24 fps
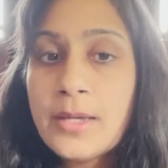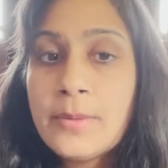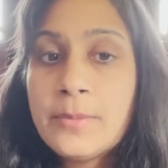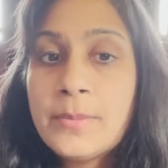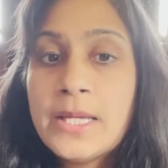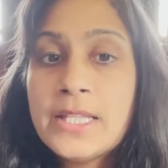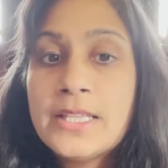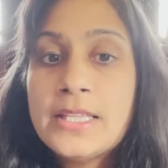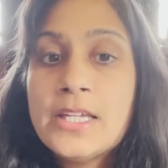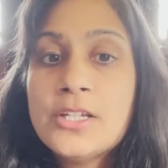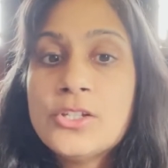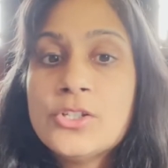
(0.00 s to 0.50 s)

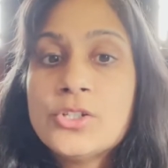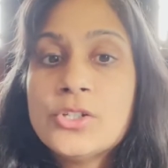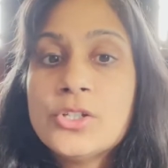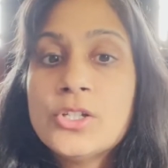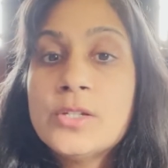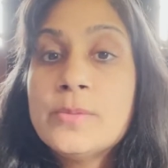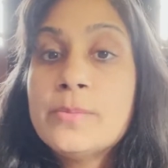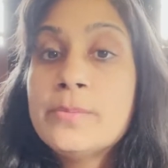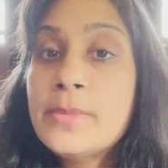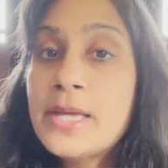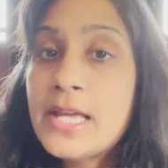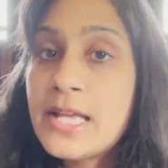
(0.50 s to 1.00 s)
but they
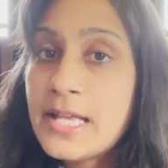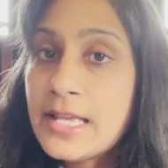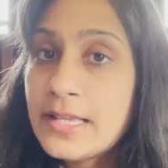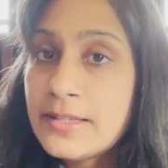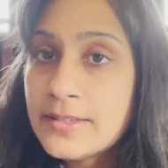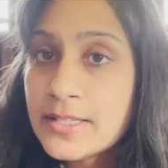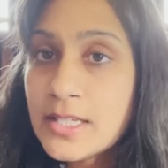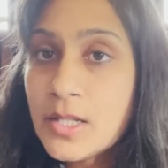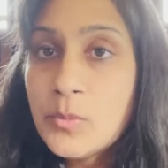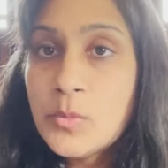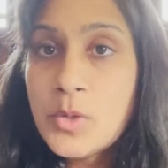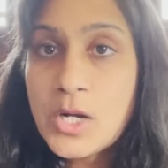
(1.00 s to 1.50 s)
should
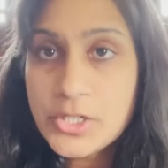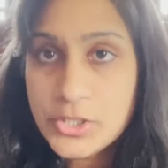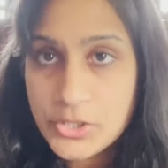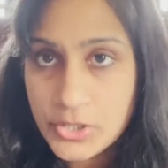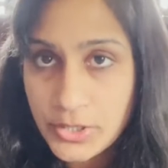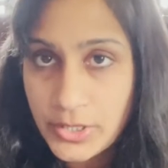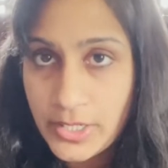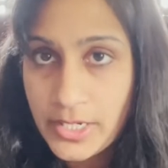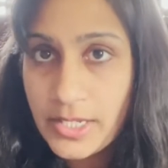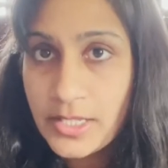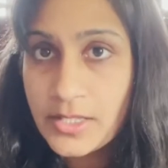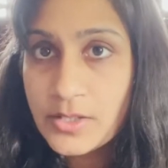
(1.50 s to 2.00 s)
mask and wash
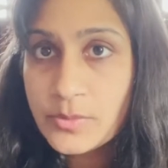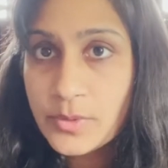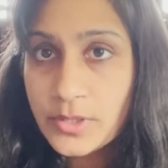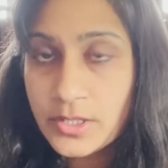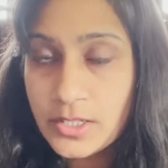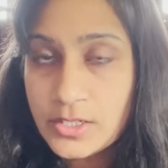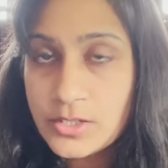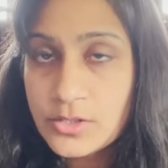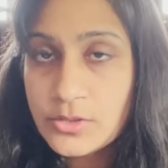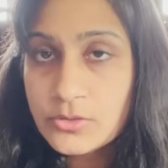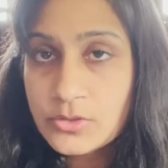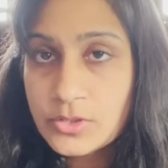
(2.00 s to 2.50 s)
their hands when they
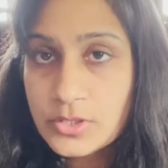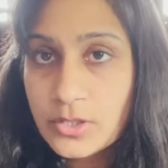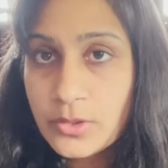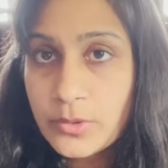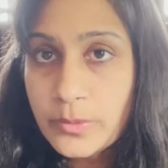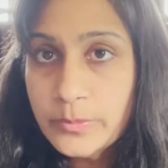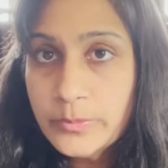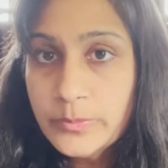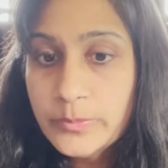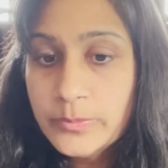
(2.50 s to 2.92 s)
do so.